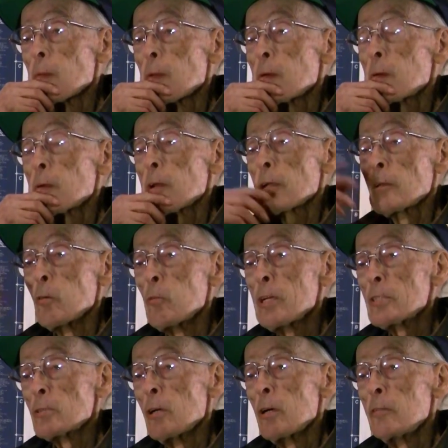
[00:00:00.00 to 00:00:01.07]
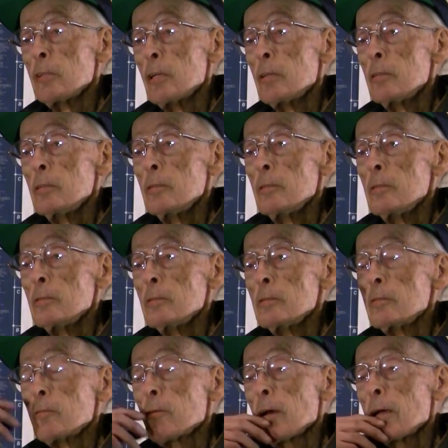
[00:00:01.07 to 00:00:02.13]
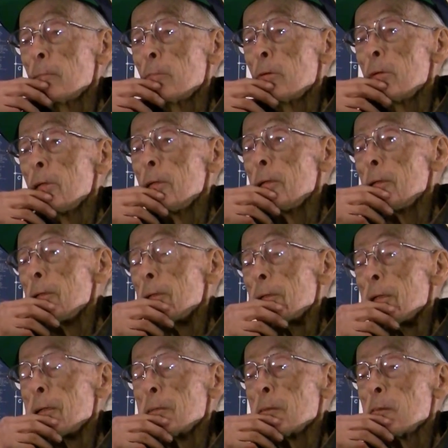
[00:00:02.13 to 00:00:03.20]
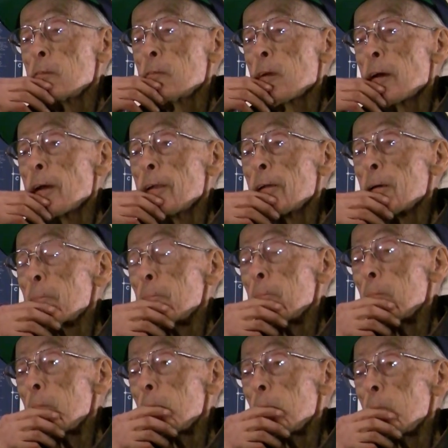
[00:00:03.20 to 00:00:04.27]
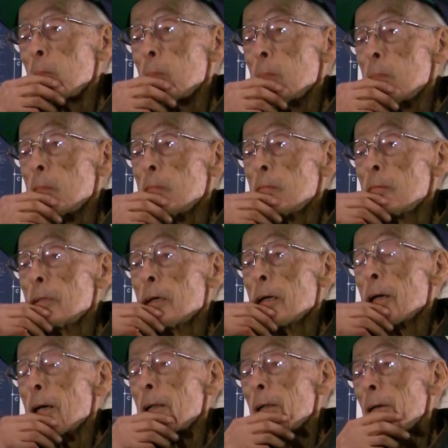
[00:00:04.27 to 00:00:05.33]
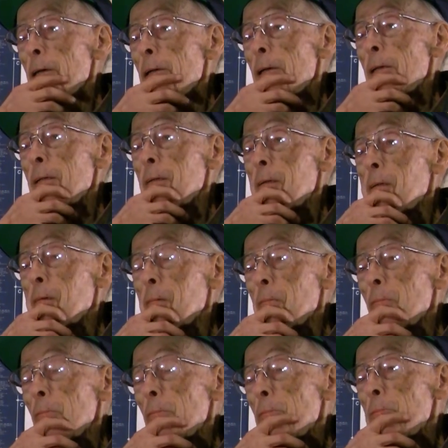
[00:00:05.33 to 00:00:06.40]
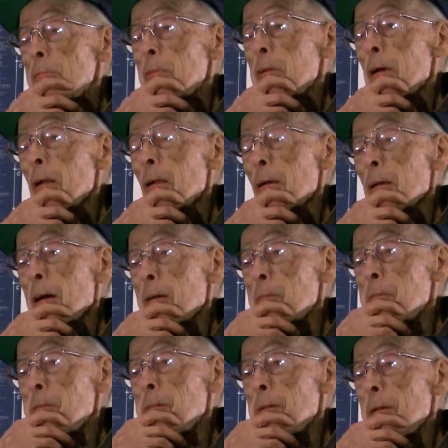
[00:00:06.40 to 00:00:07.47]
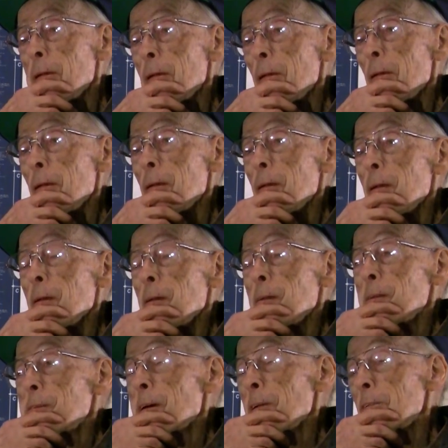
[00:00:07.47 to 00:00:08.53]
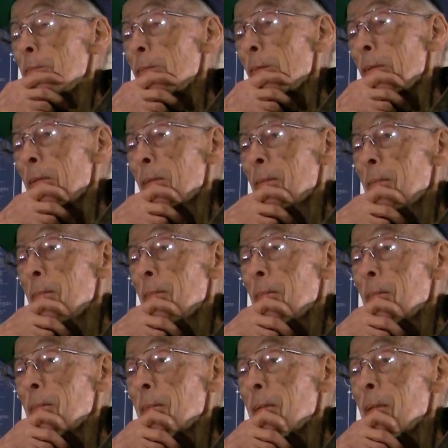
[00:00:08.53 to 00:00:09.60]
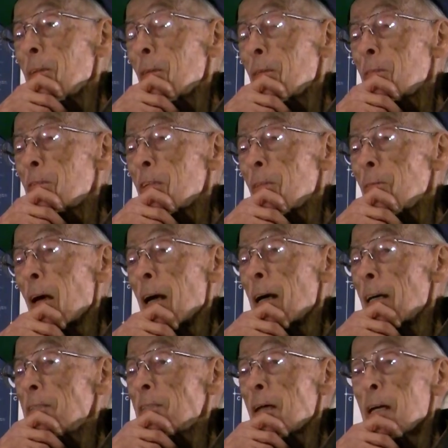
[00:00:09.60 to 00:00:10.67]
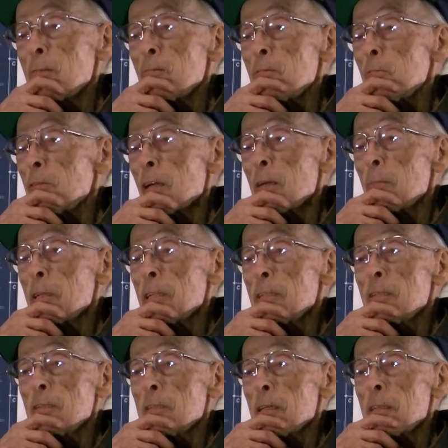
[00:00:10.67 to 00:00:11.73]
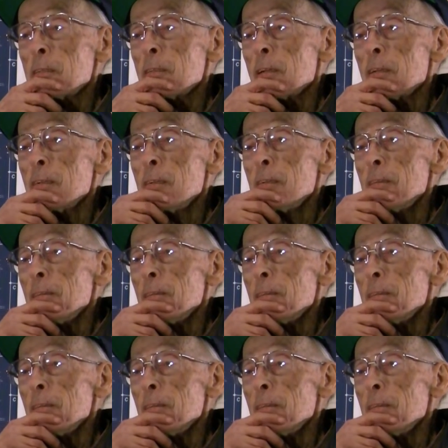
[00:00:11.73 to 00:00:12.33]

They're going to take the wings off, the flying boat. They're going to fly it up on a helicopter. So I told Igor's son, I said, I wouldn't want to be under that thing.